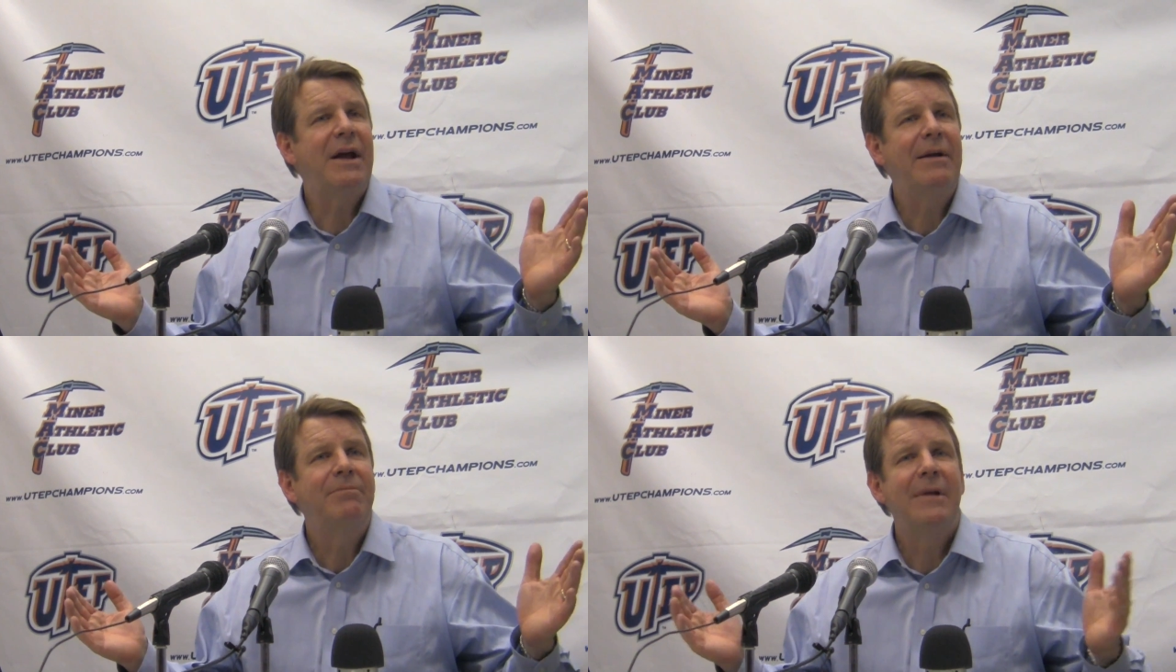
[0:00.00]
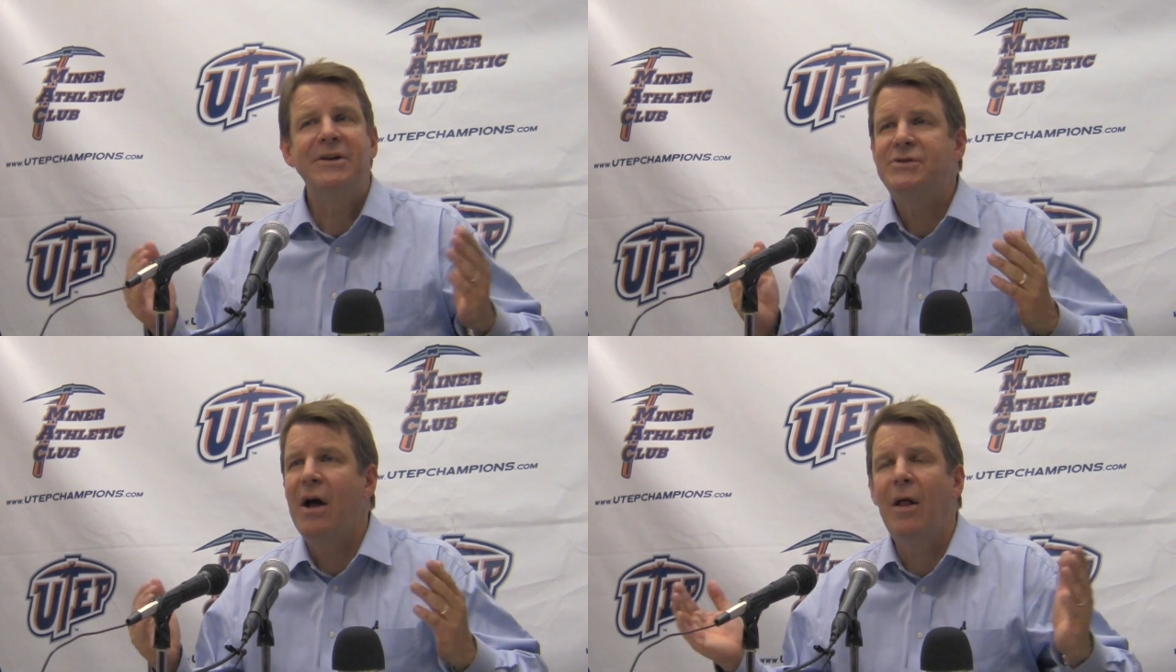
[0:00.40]
To say.
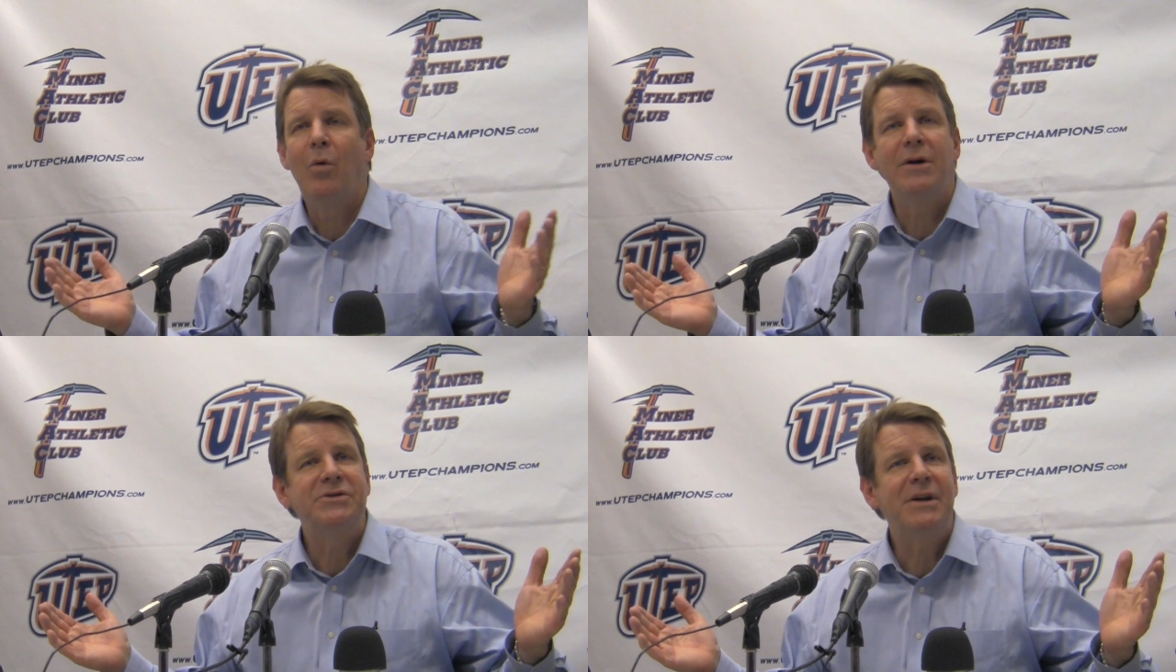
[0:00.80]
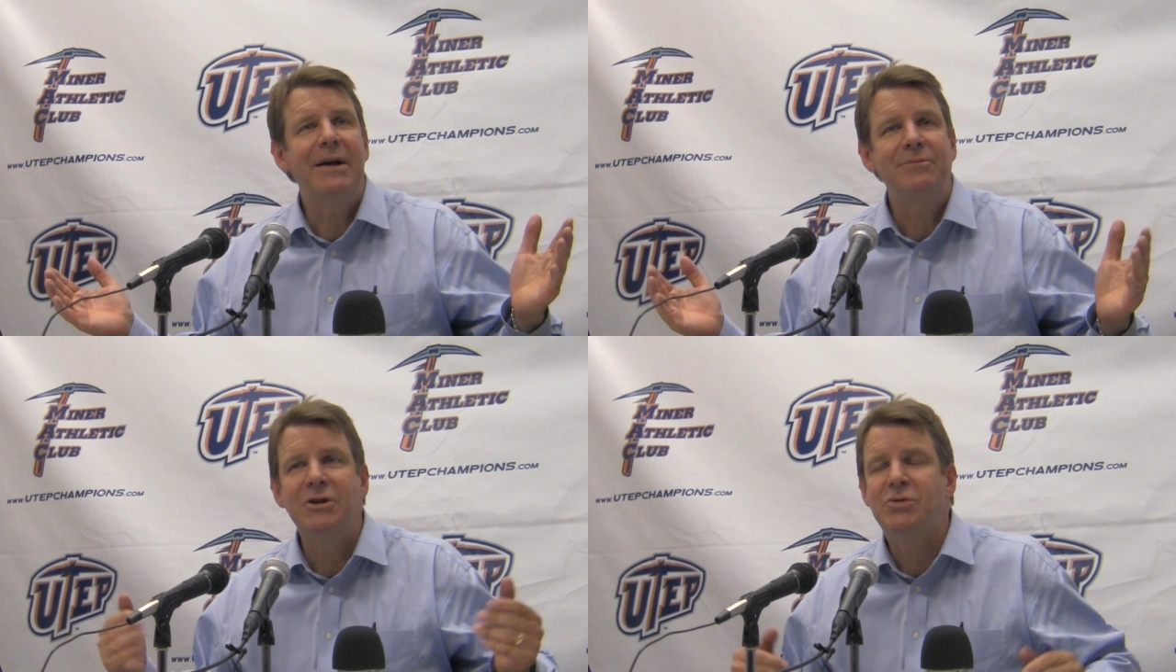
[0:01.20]
That's all I want to say.
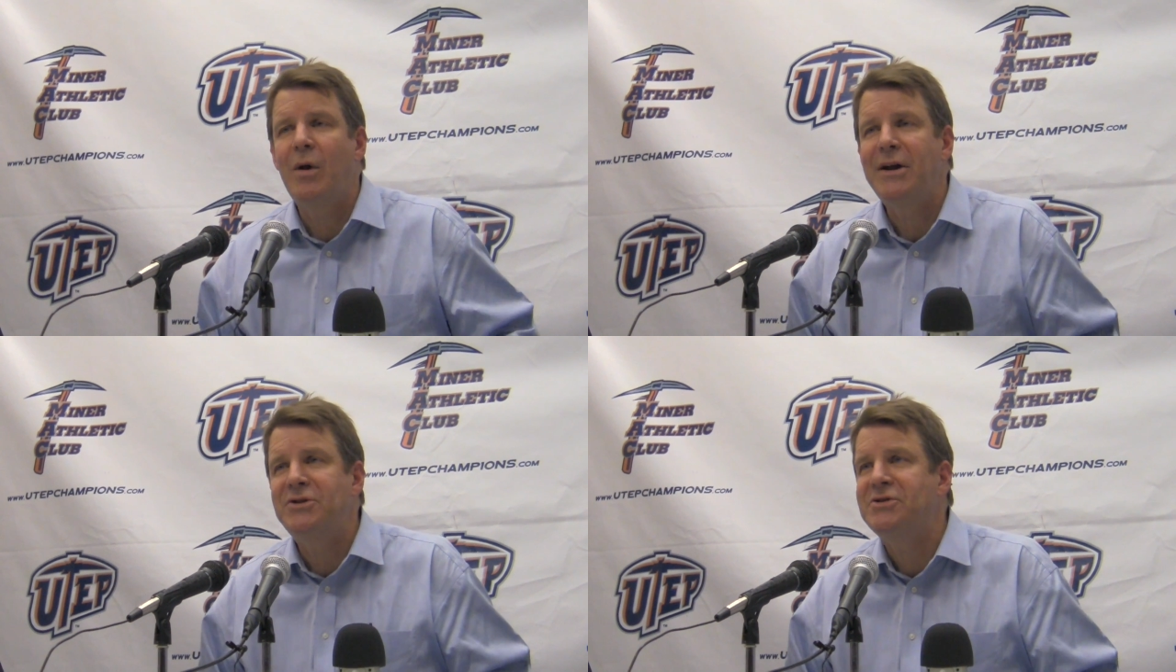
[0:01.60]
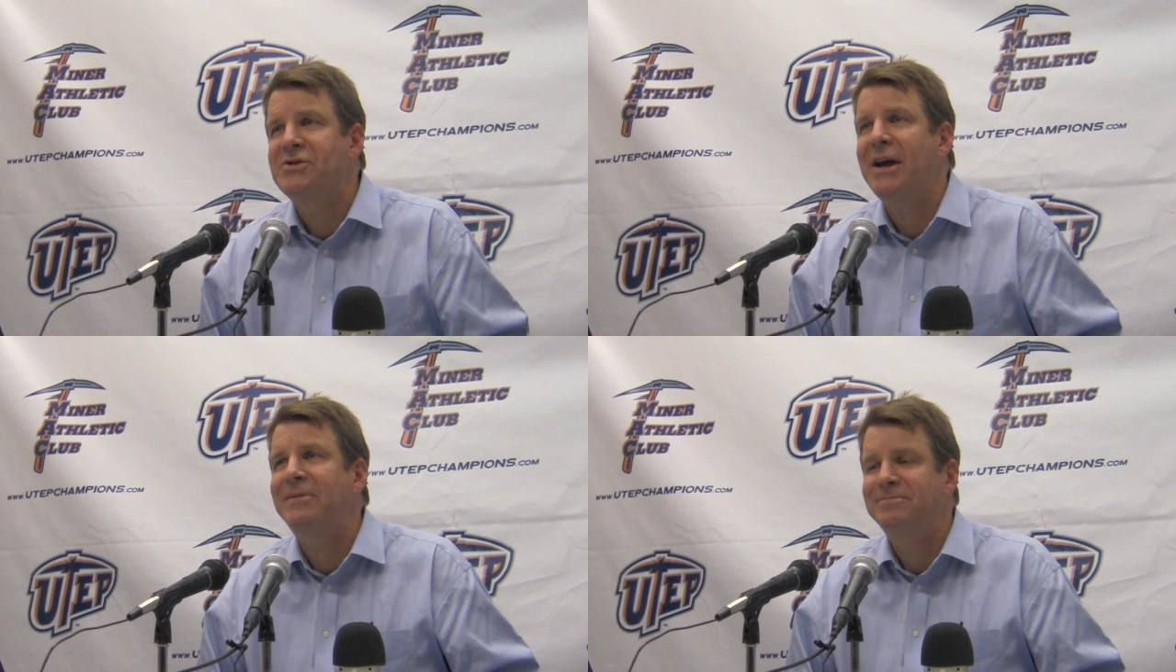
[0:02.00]
Just what I
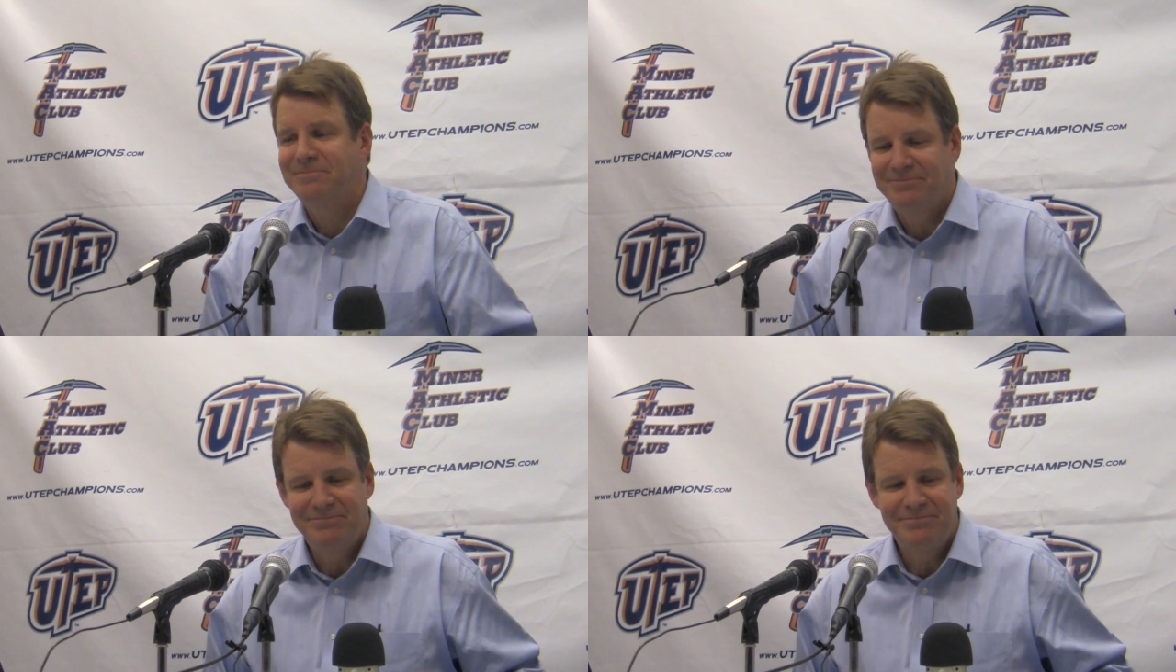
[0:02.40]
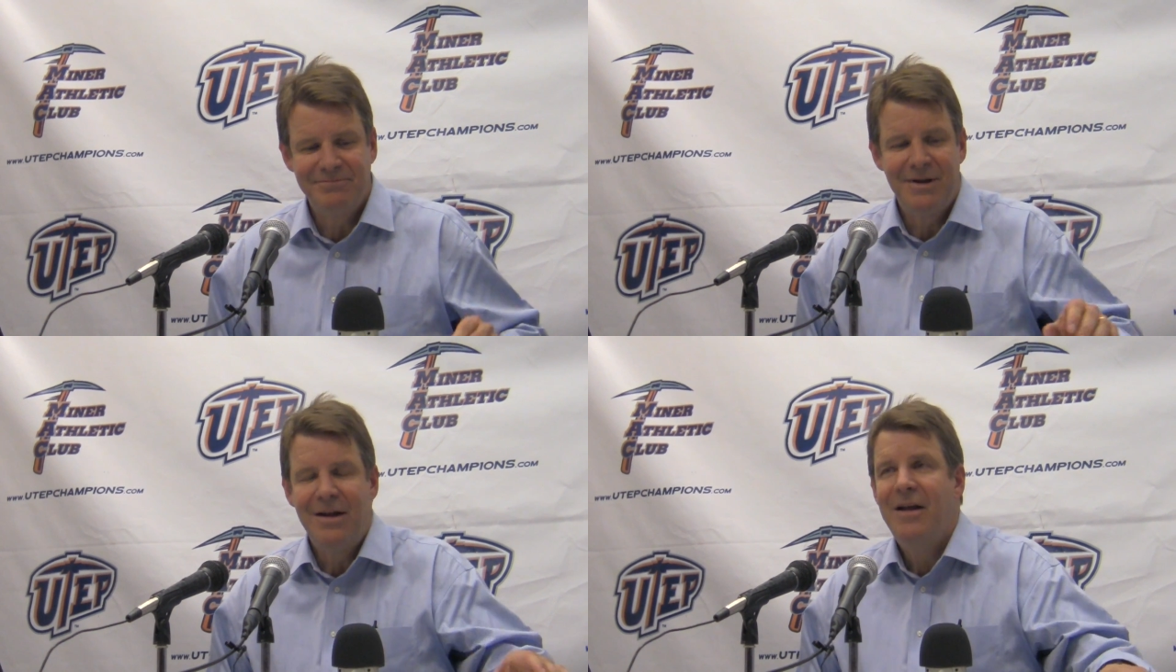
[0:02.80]
just said.
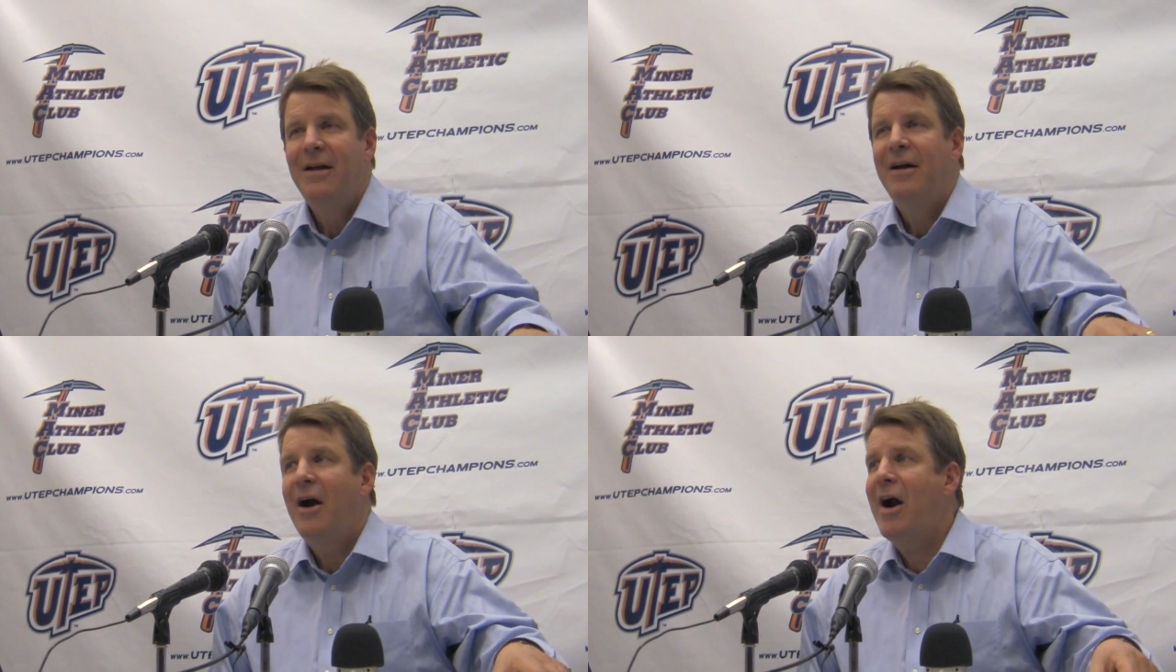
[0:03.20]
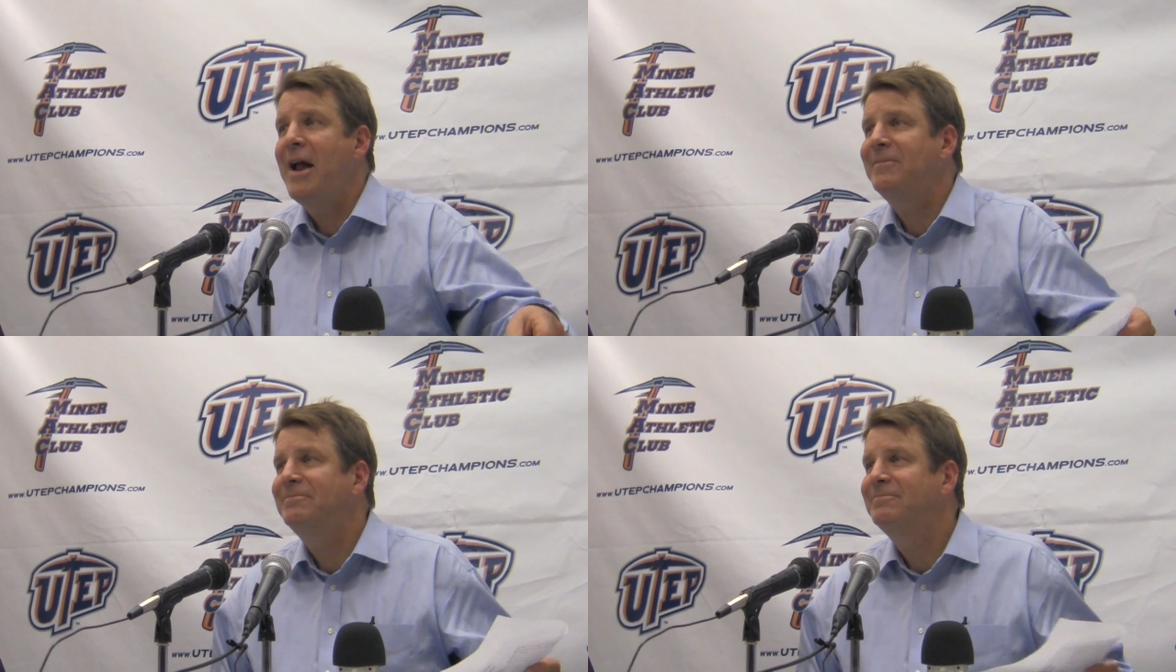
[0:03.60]
All
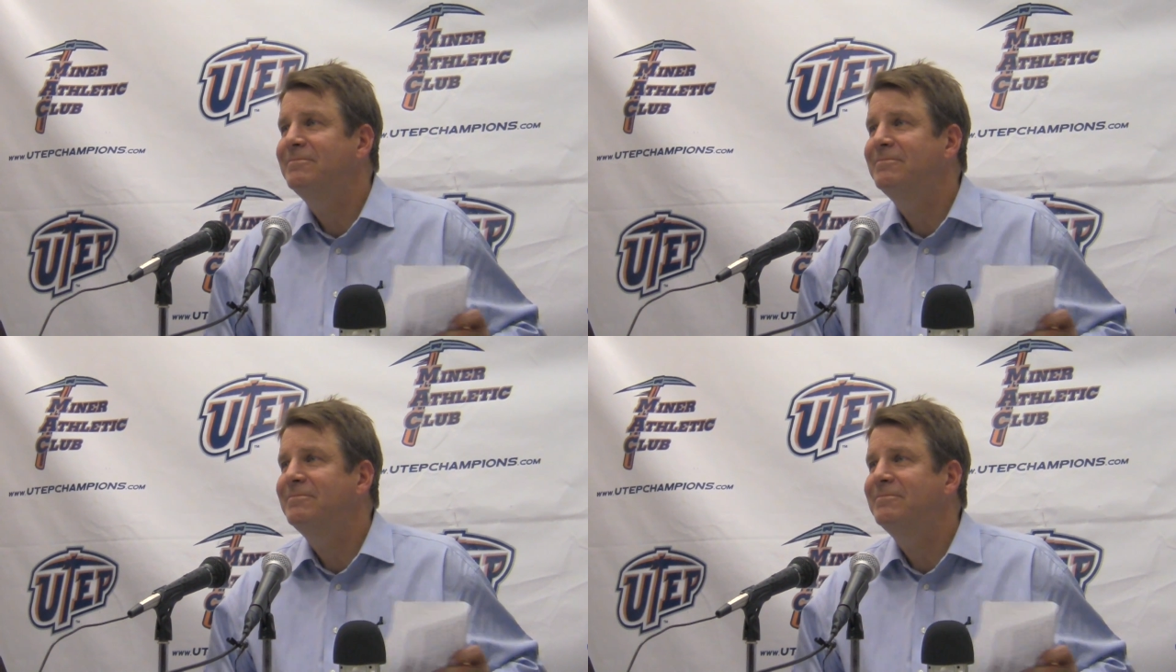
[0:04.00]
right?